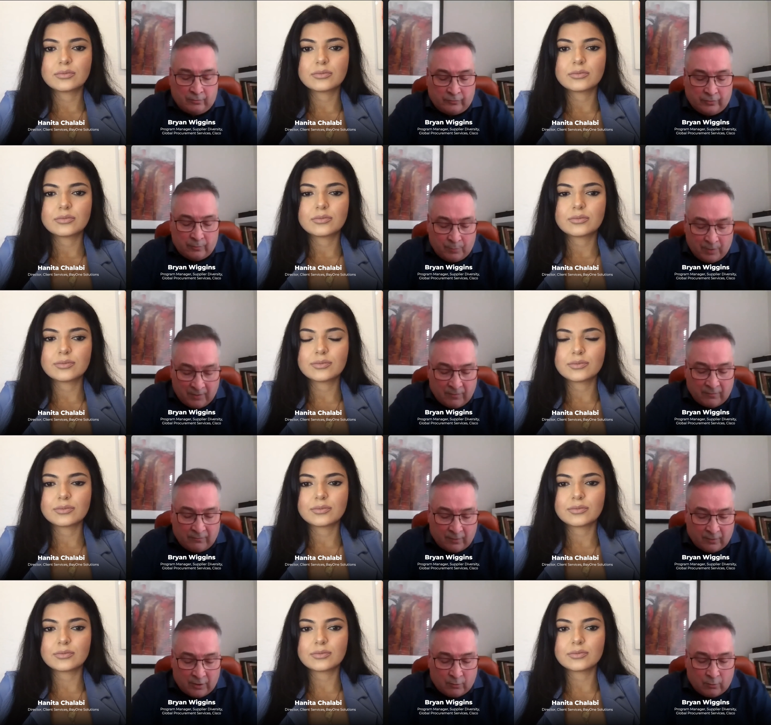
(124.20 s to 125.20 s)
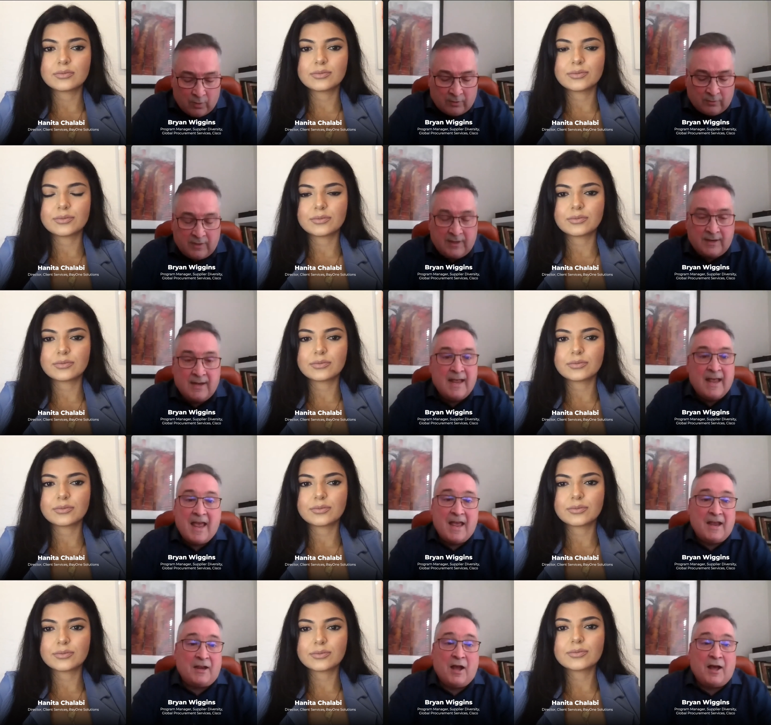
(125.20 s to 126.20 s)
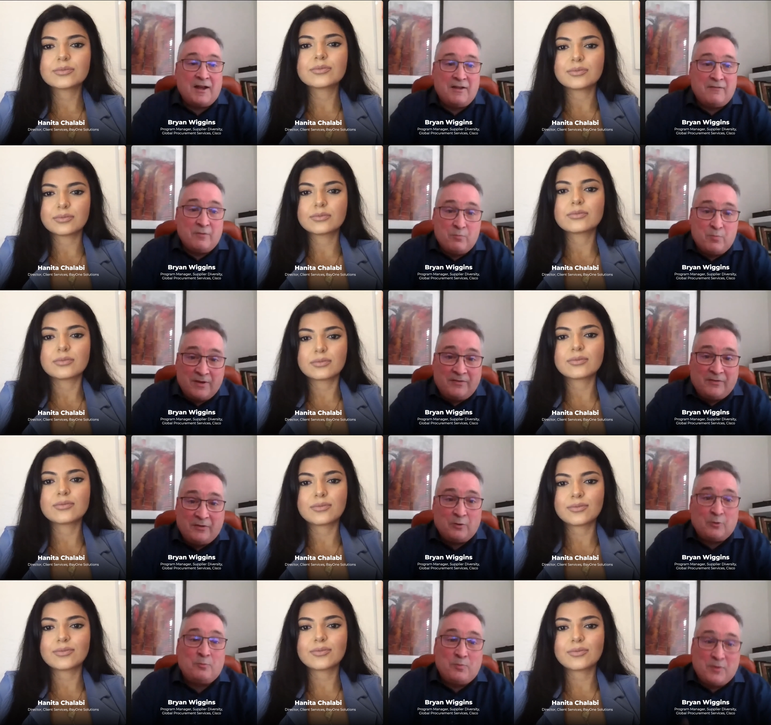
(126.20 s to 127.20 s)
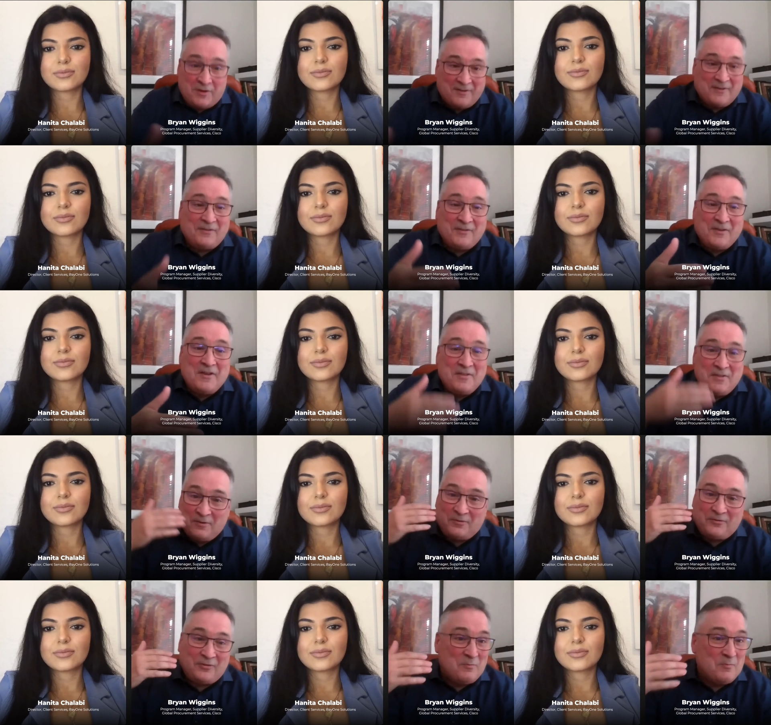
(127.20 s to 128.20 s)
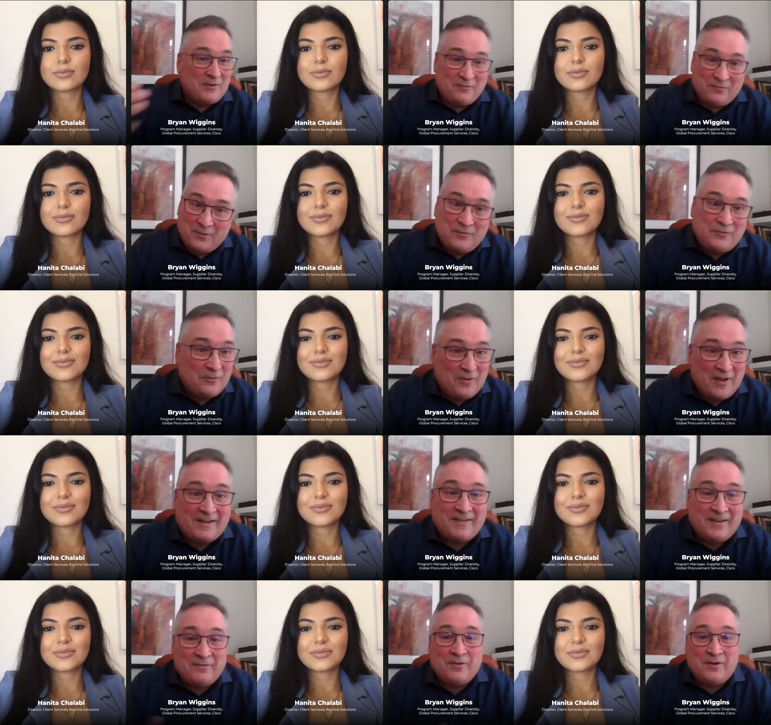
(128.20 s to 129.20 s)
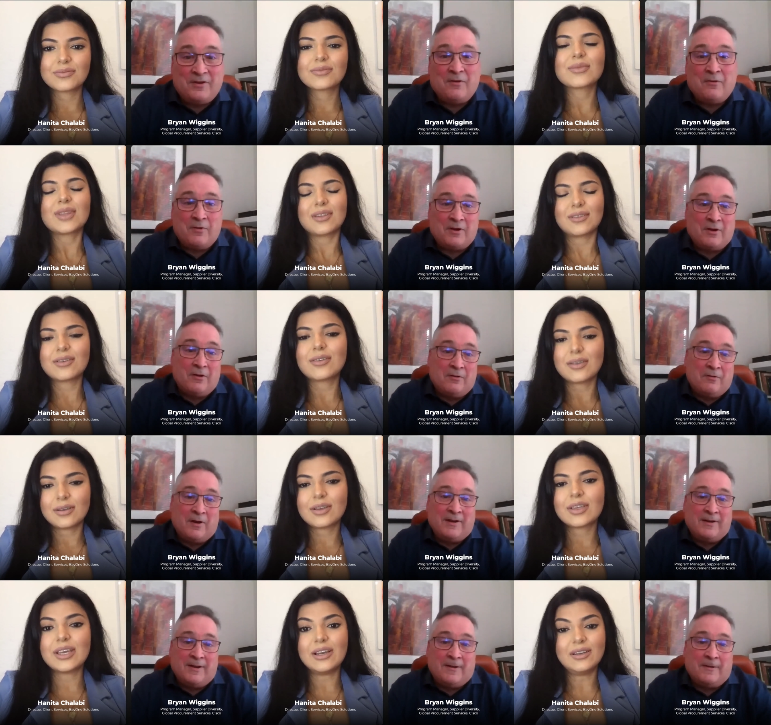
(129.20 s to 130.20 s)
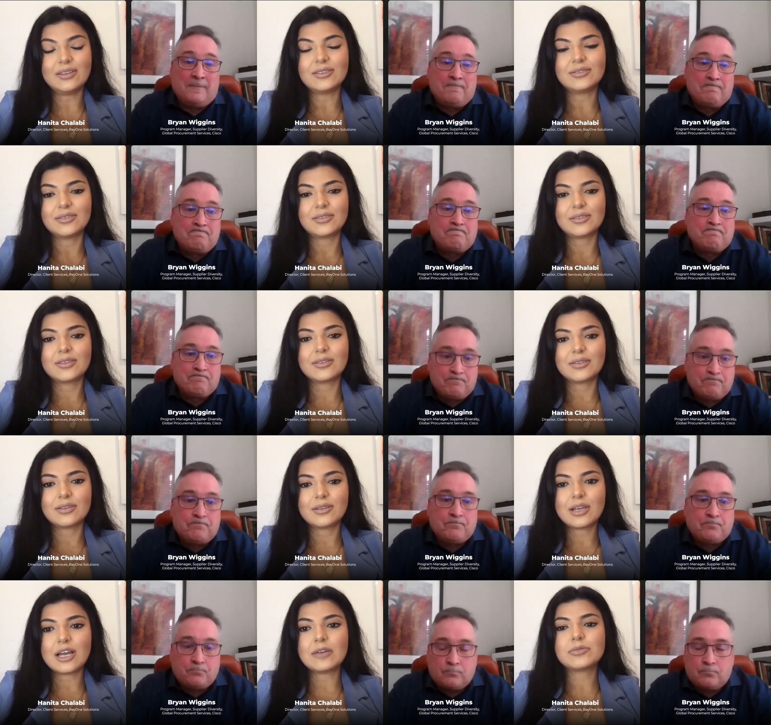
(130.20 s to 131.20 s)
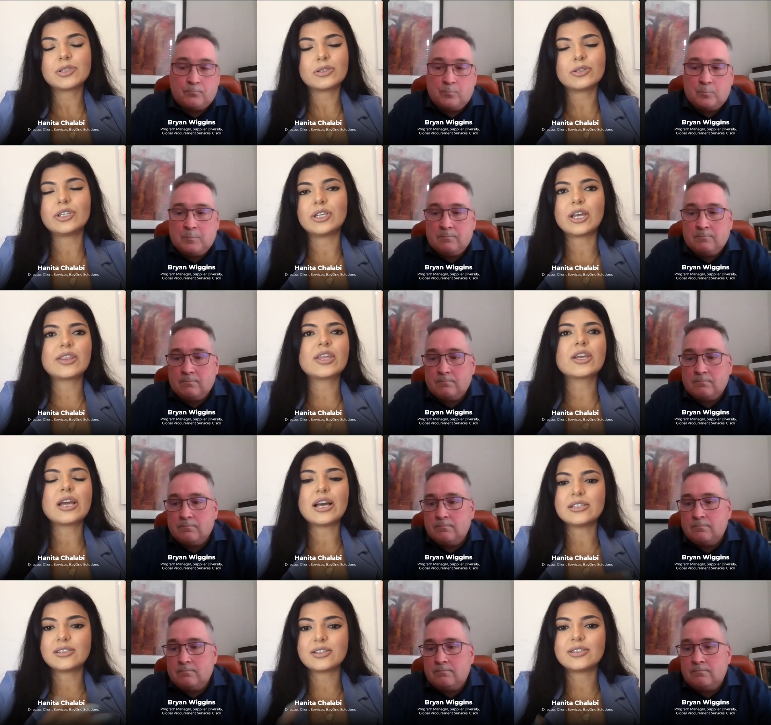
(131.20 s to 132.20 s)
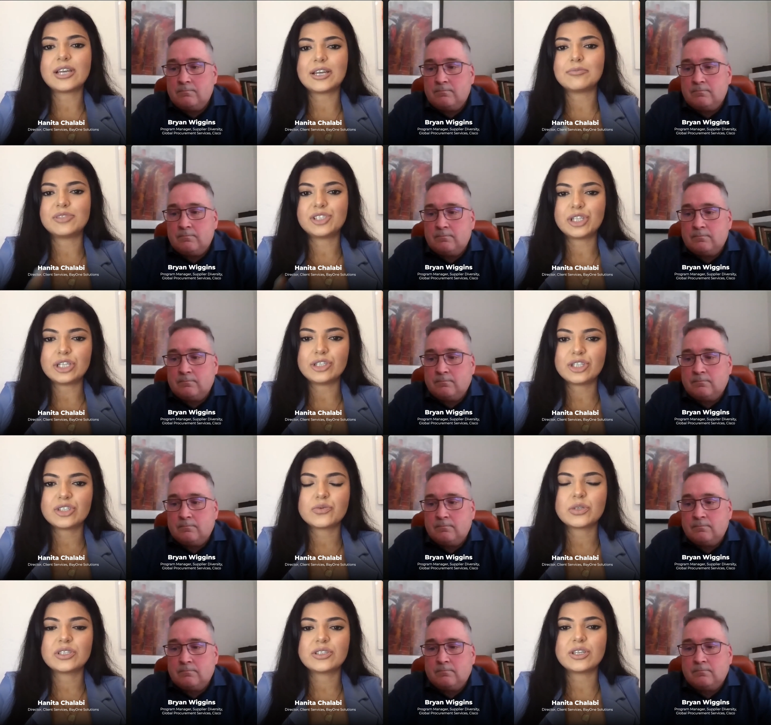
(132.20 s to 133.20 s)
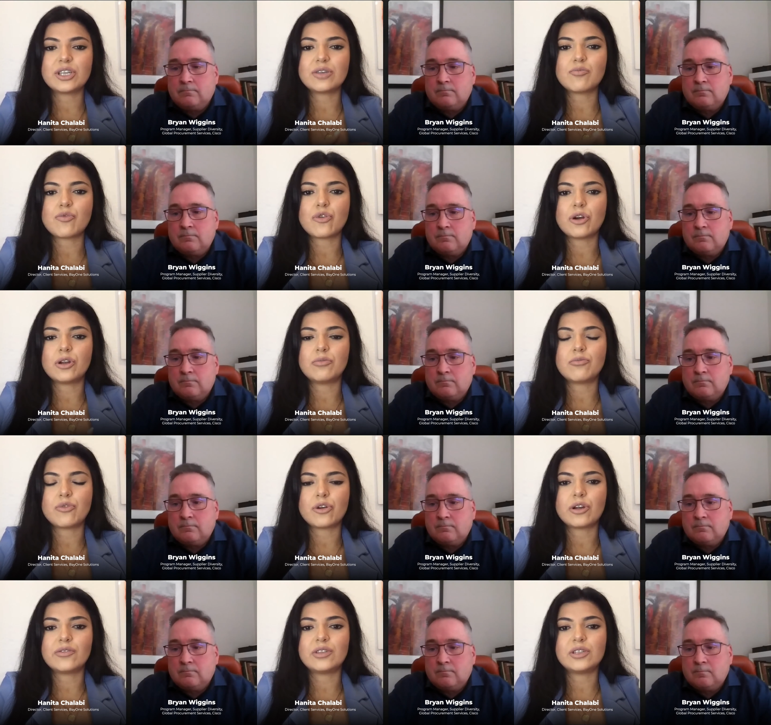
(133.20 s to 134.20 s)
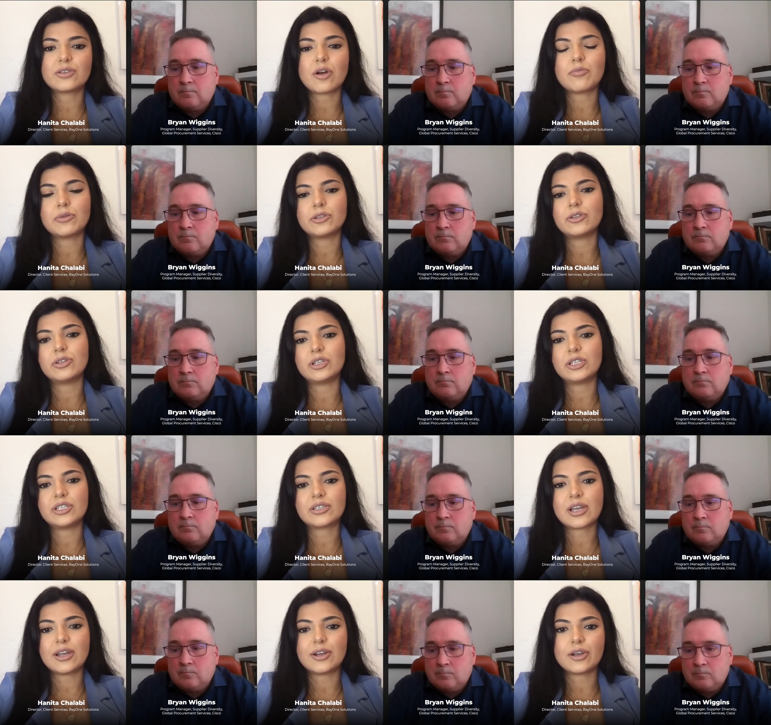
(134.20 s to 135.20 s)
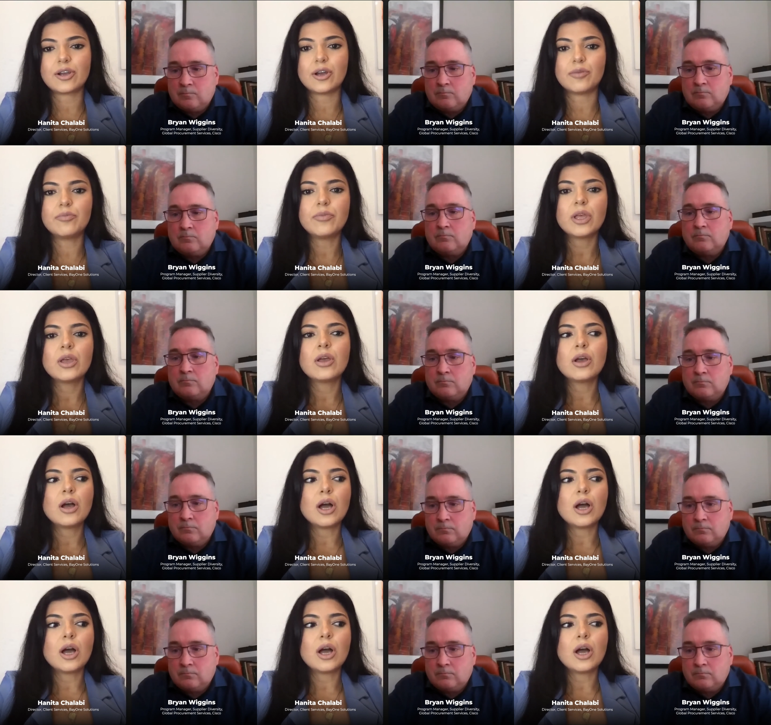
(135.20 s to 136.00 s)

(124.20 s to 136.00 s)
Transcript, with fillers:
Speaker 1: to, to pivot very quickly and got even busier because there's so much virtual activity going
Speaker 2: on. Right yeah. Now. Absolutely. And I think as the times changes, we're seeing more and more of these opportunities kind of come.